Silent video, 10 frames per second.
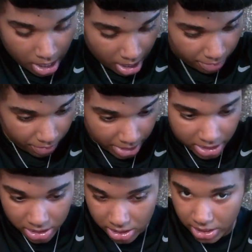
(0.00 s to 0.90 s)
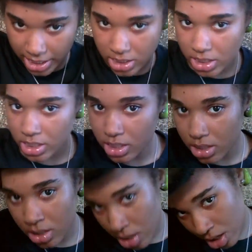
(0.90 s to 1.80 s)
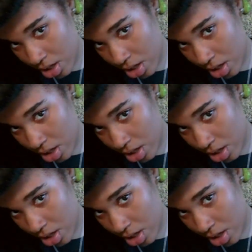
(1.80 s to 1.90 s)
And for each section,